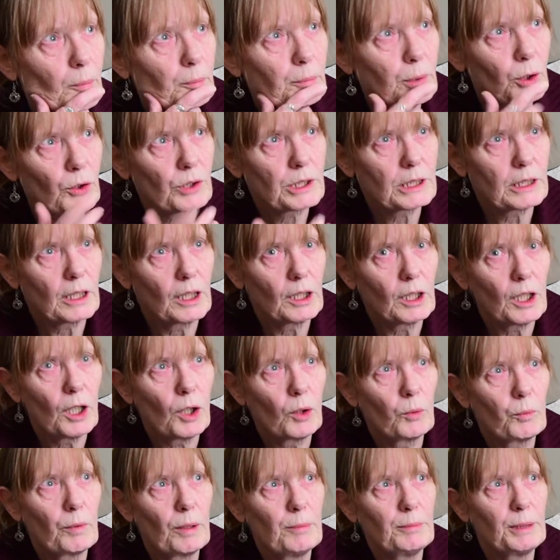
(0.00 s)
Plus a lot
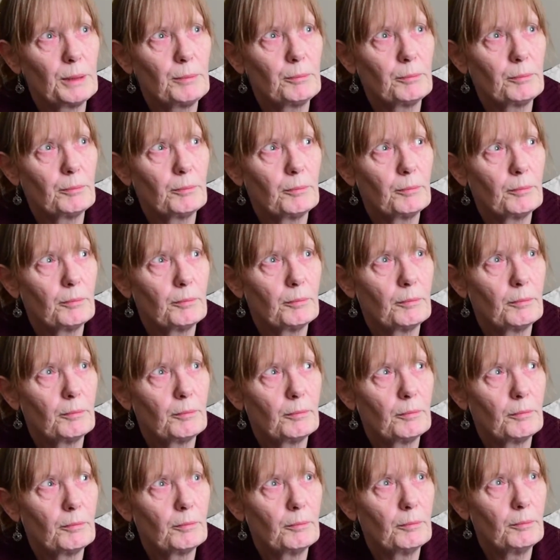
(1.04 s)
of women
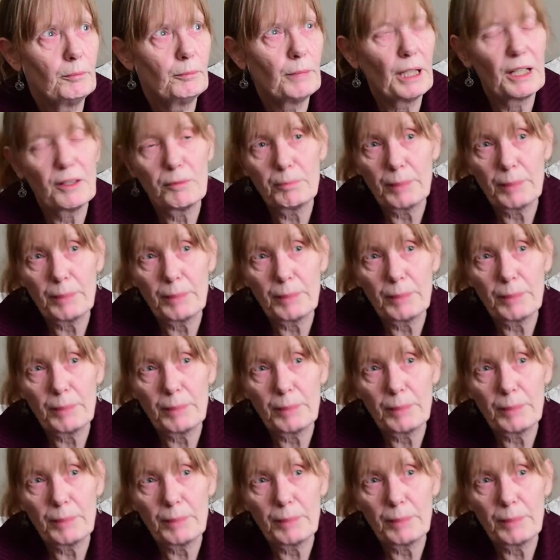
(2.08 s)
may